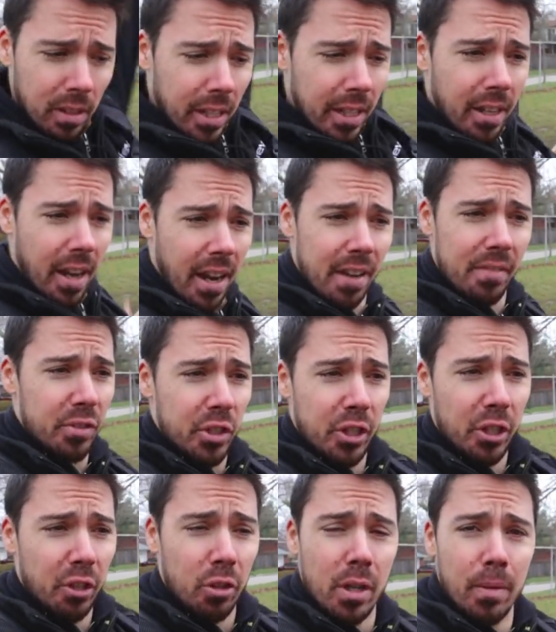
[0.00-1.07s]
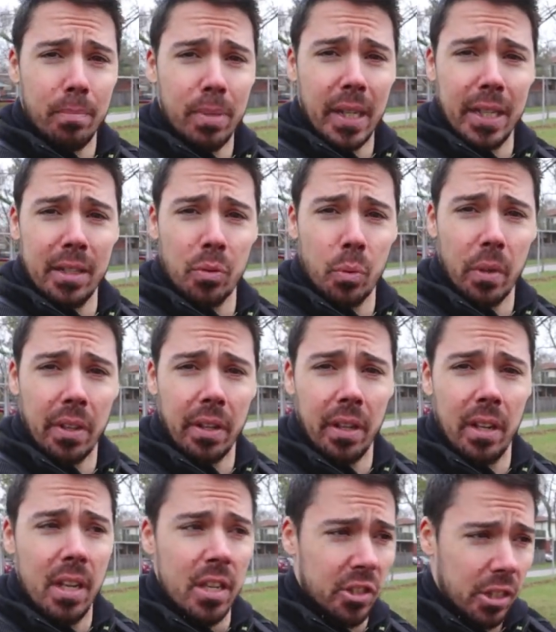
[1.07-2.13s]
Like I have zero complaints with
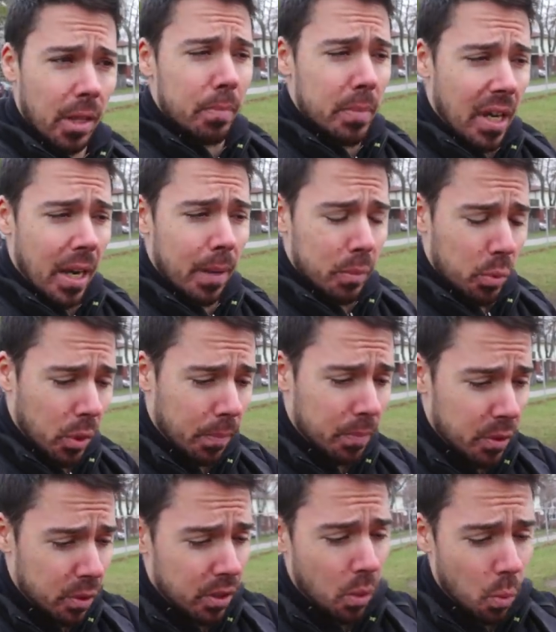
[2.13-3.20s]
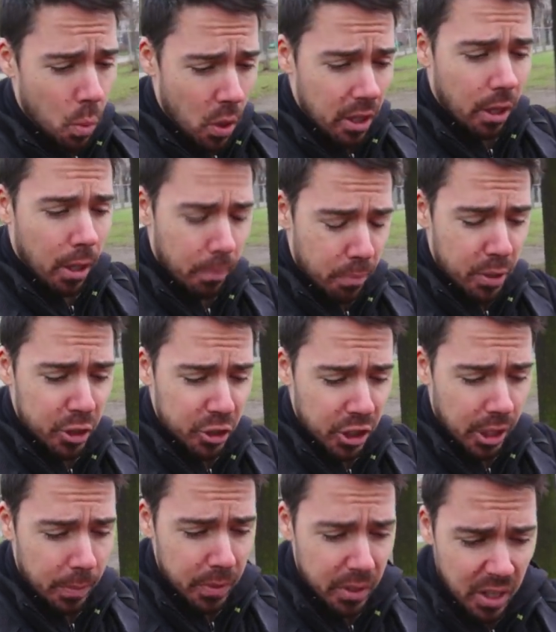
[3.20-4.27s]
it. Sometimes when I'm doing the one arm
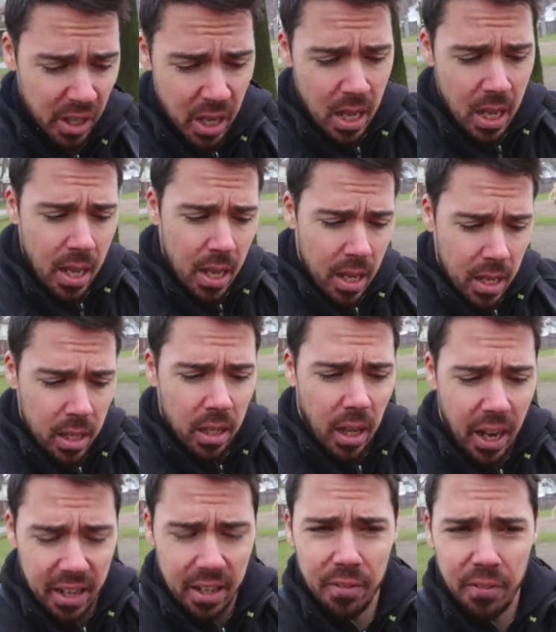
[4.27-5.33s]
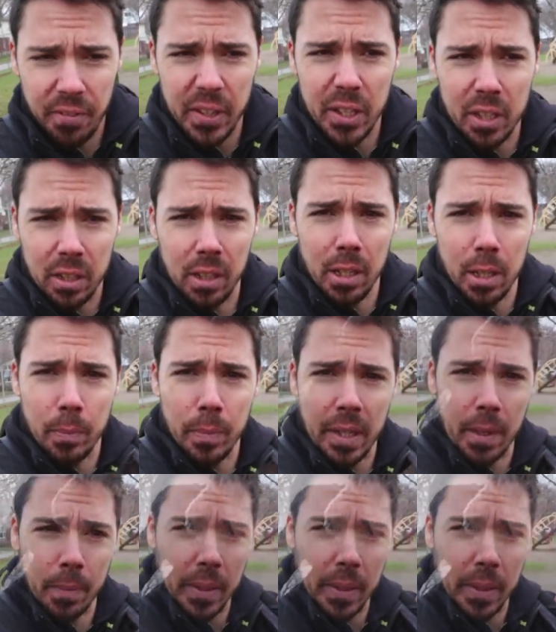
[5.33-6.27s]
push-ups, I can feel a little bit.